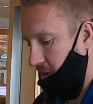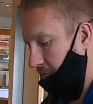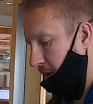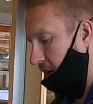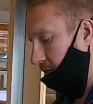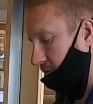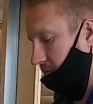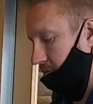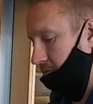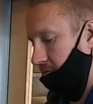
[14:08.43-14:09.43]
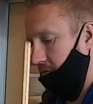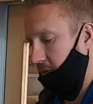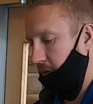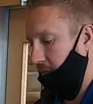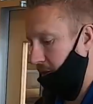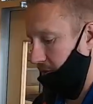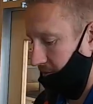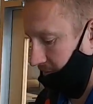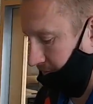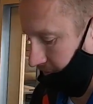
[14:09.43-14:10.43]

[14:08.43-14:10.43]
Not bad. Let them know.